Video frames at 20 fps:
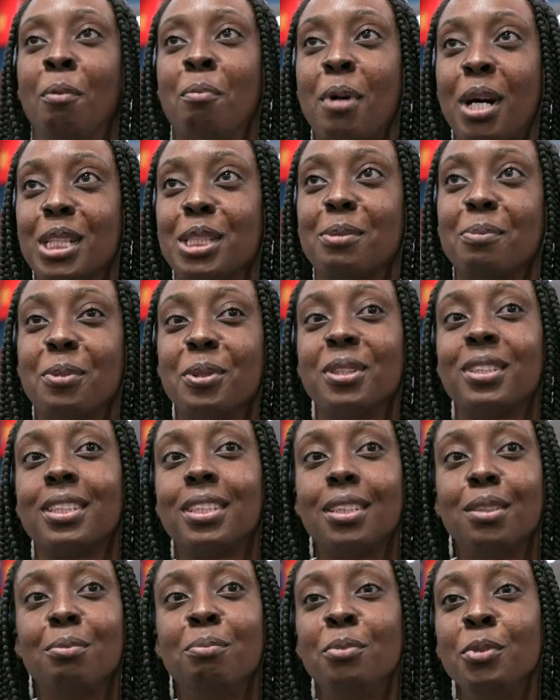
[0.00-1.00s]
possible
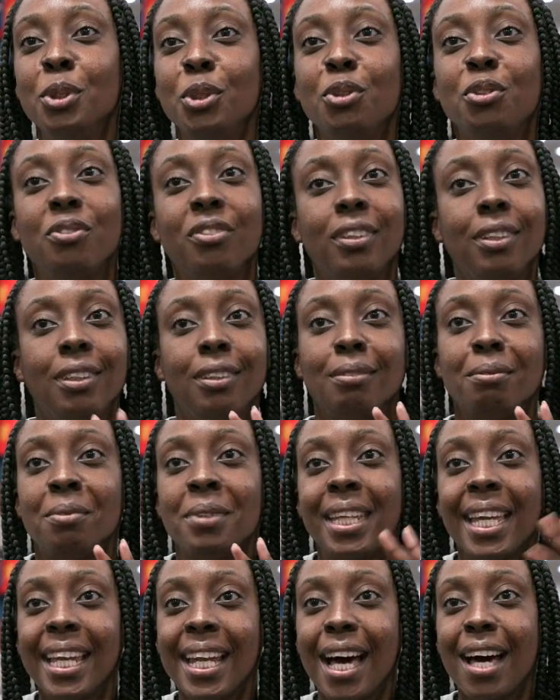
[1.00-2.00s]
to move and
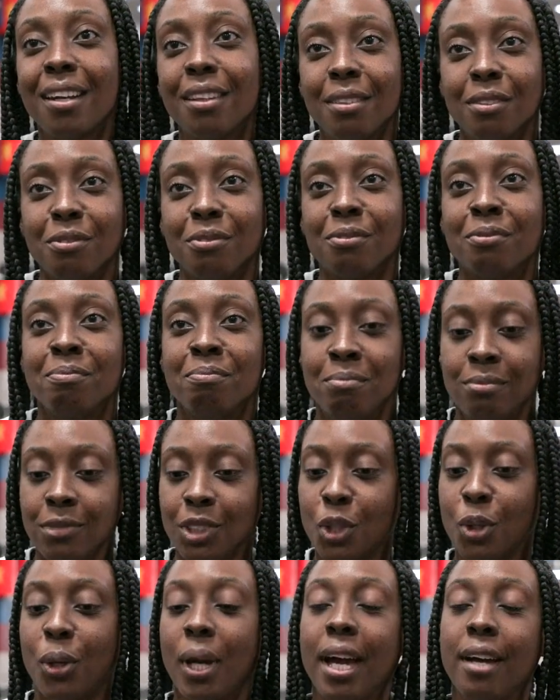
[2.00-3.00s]
get out of,
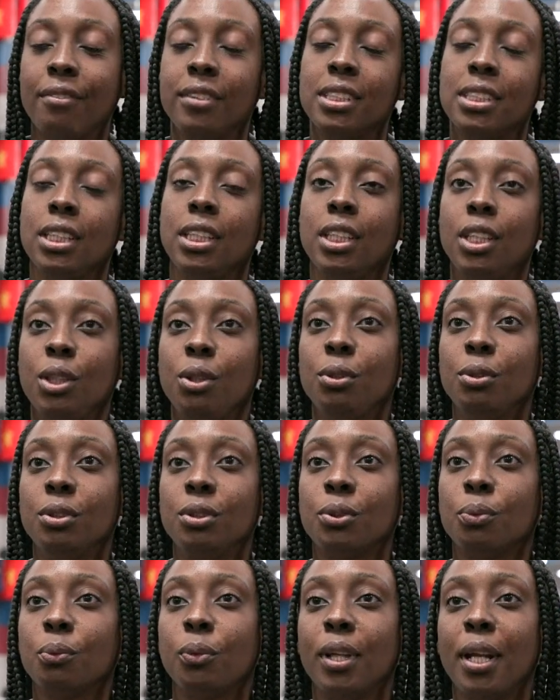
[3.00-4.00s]
you know, having to
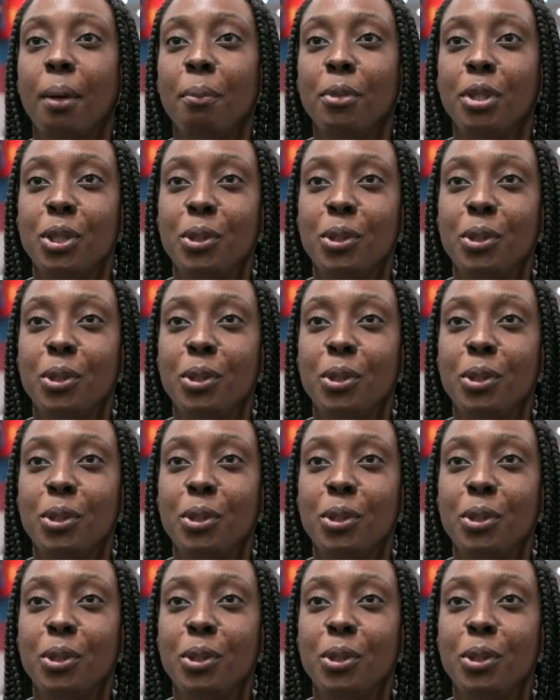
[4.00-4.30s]
use what I'm